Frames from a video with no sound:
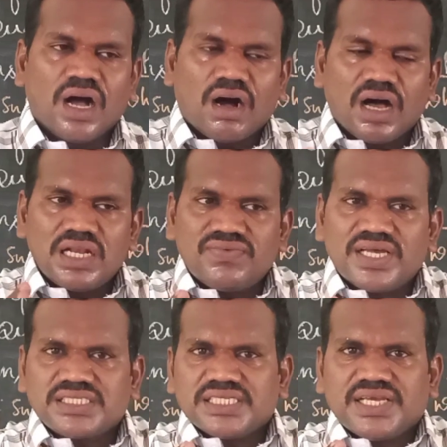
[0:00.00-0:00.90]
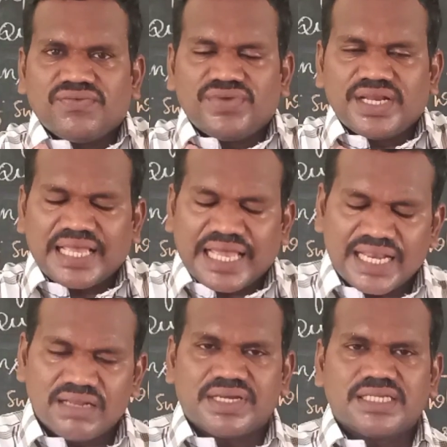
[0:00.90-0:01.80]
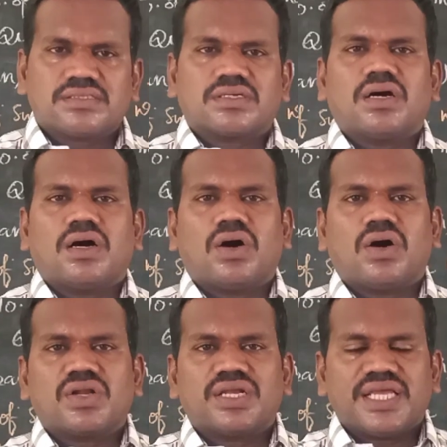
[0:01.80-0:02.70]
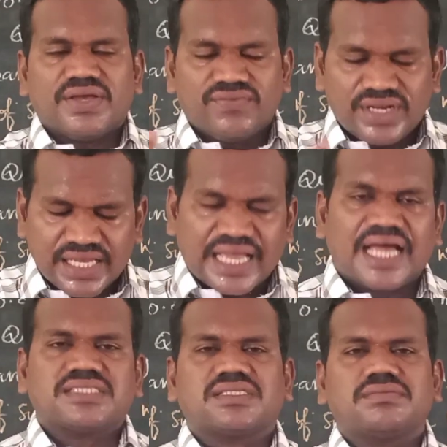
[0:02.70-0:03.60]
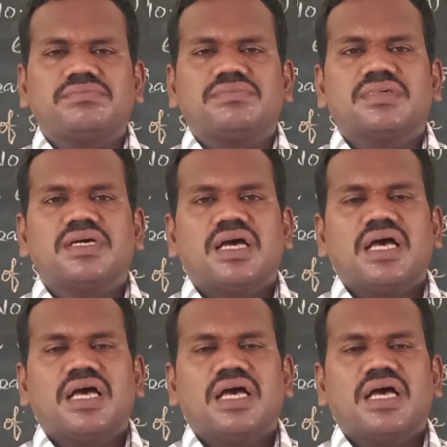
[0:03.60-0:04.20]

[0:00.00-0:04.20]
always every element or every atom